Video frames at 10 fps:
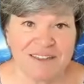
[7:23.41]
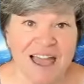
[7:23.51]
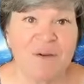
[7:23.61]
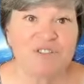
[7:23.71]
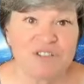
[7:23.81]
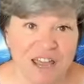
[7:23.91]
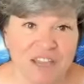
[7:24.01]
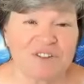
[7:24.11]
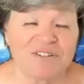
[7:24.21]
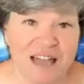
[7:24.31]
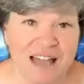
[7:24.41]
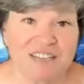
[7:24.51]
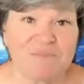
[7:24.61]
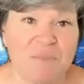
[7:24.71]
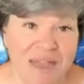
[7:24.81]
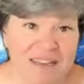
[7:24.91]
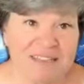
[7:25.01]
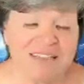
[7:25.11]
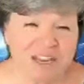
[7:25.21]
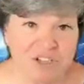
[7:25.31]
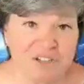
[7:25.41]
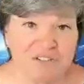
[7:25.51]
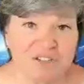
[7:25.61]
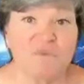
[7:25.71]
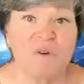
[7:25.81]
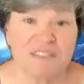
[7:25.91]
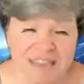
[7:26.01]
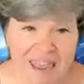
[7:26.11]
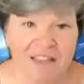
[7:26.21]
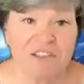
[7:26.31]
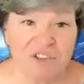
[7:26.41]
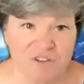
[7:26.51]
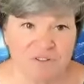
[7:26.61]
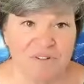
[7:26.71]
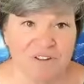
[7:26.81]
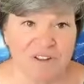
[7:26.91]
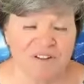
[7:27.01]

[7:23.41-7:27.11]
How would you like your doctor to be paying attention to what's ailing you